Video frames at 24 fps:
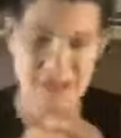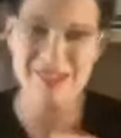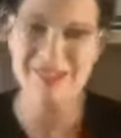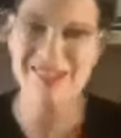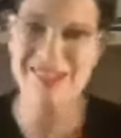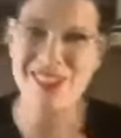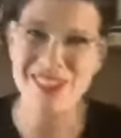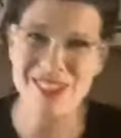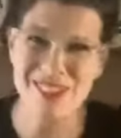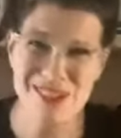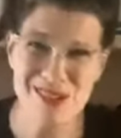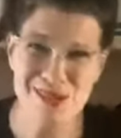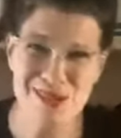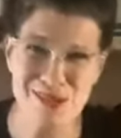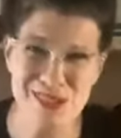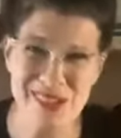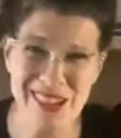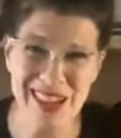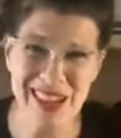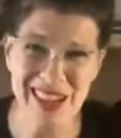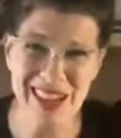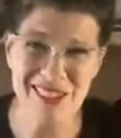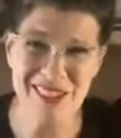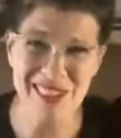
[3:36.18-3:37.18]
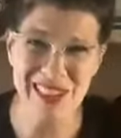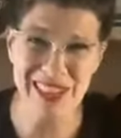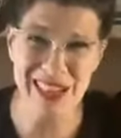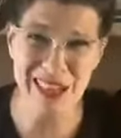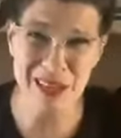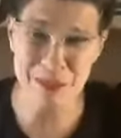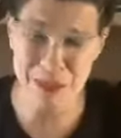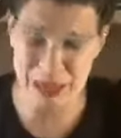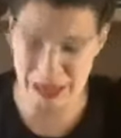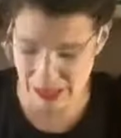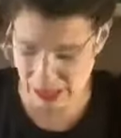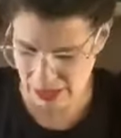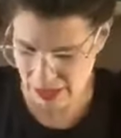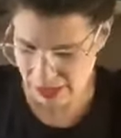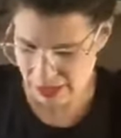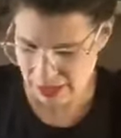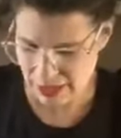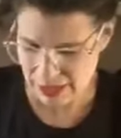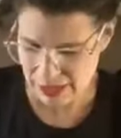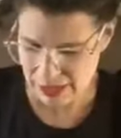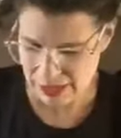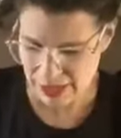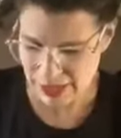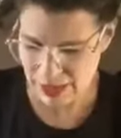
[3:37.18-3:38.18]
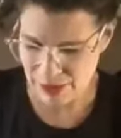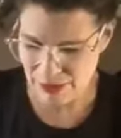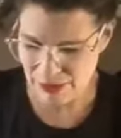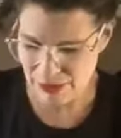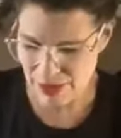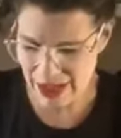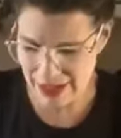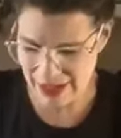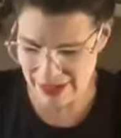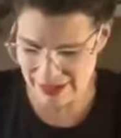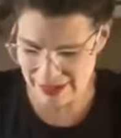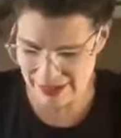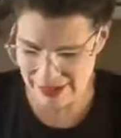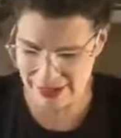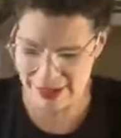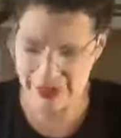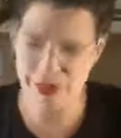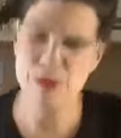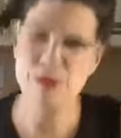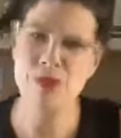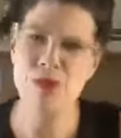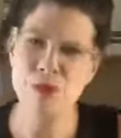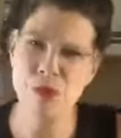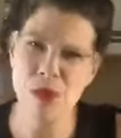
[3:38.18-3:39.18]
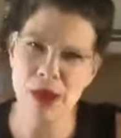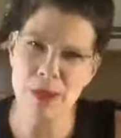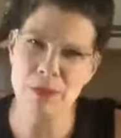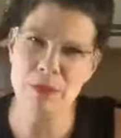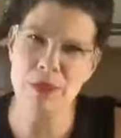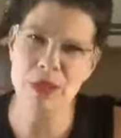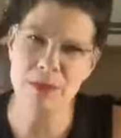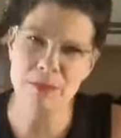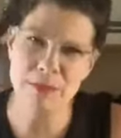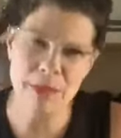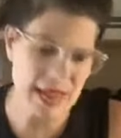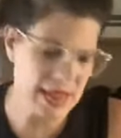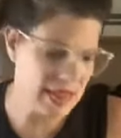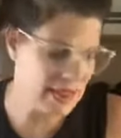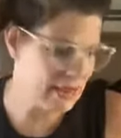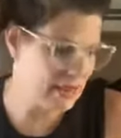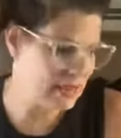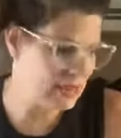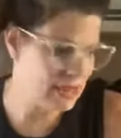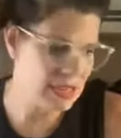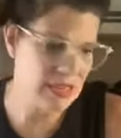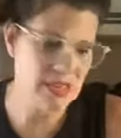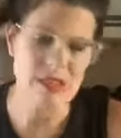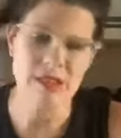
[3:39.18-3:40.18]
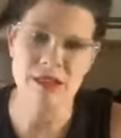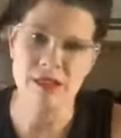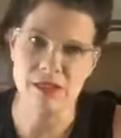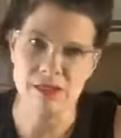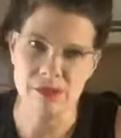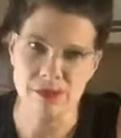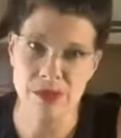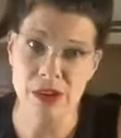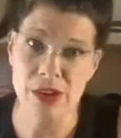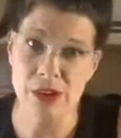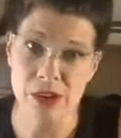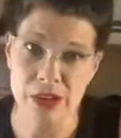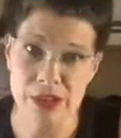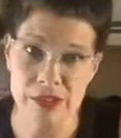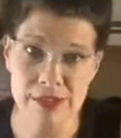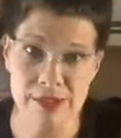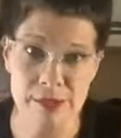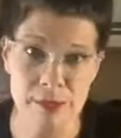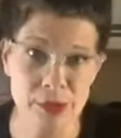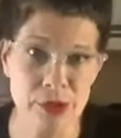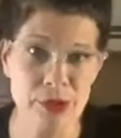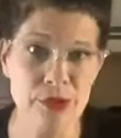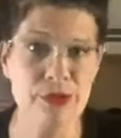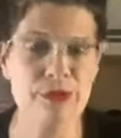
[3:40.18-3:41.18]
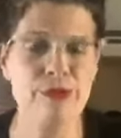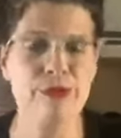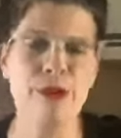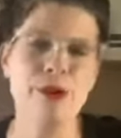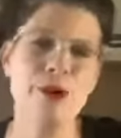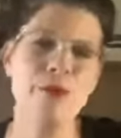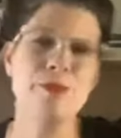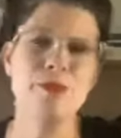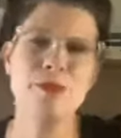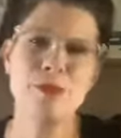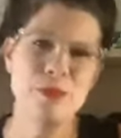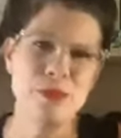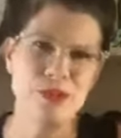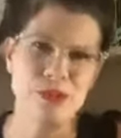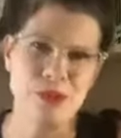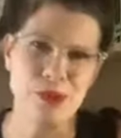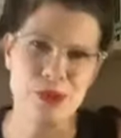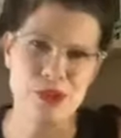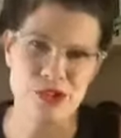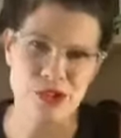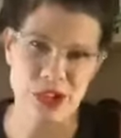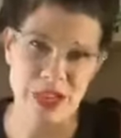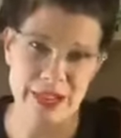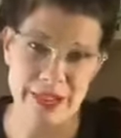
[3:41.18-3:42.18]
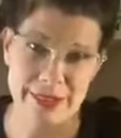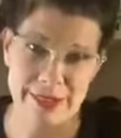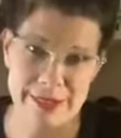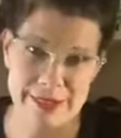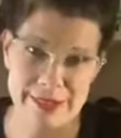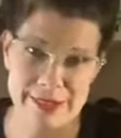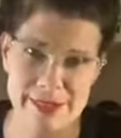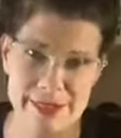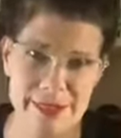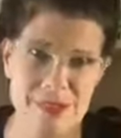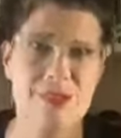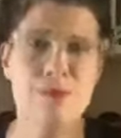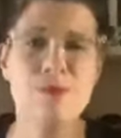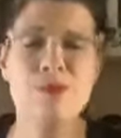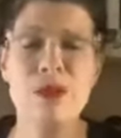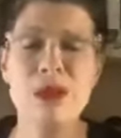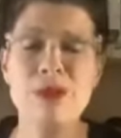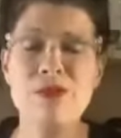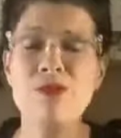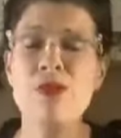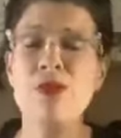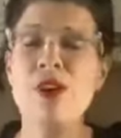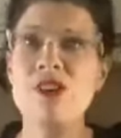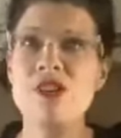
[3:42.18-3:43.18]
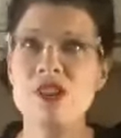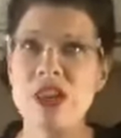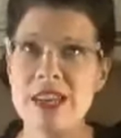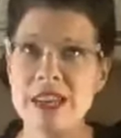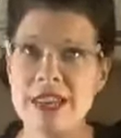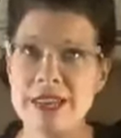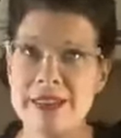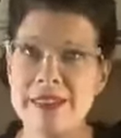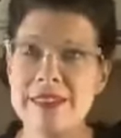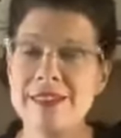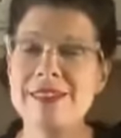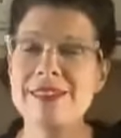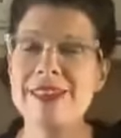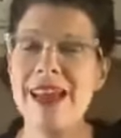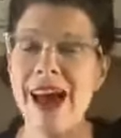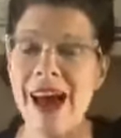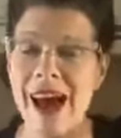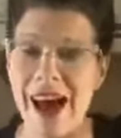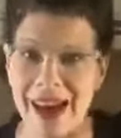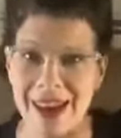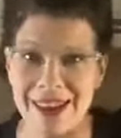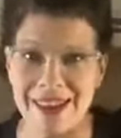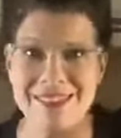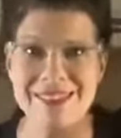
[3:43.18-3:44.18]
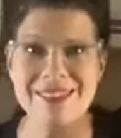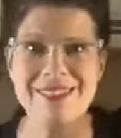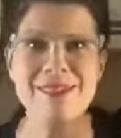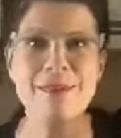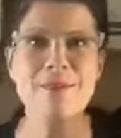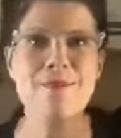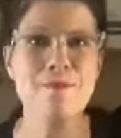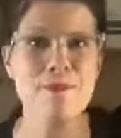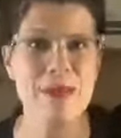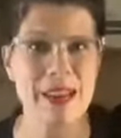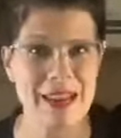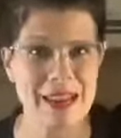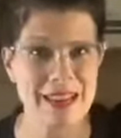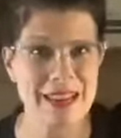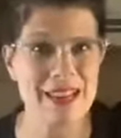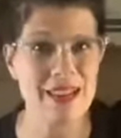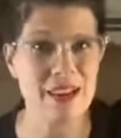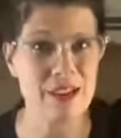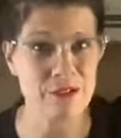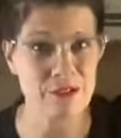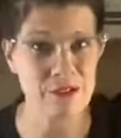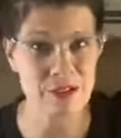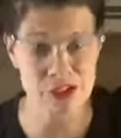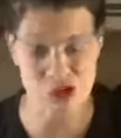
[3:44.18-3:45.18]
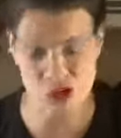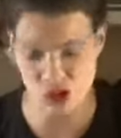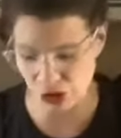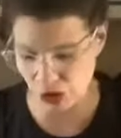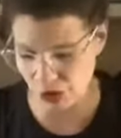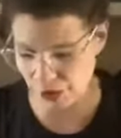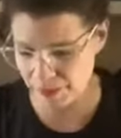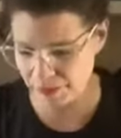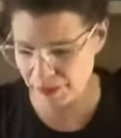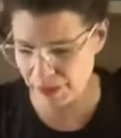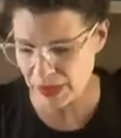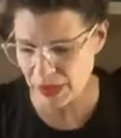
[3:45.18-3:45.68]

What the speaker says: So this was kind of a gimme. In fact, it was probably made in very similar forms before Jennings Cox made it official.